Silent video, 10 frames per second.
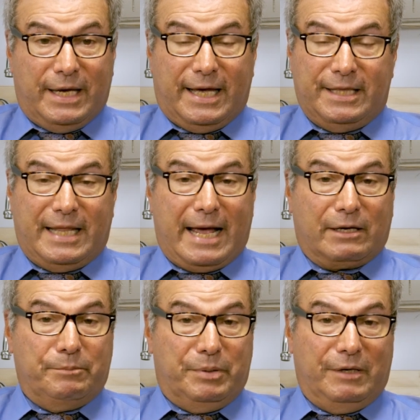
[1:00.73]
and that
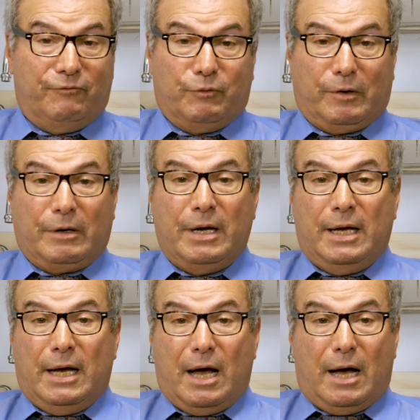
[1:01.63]
could be for
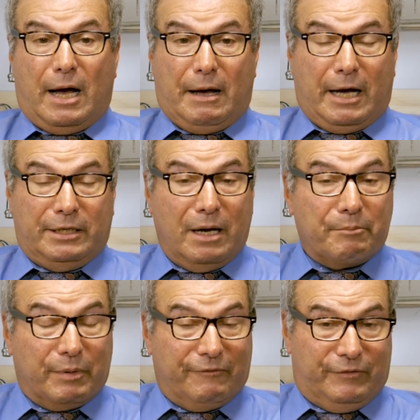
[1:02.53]
a
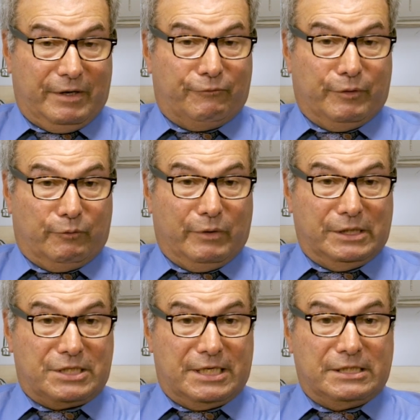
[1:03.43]
number of different
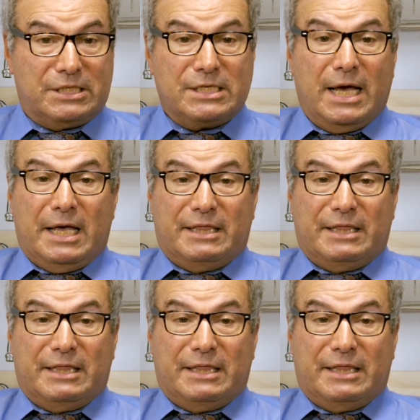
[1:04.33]
reasons,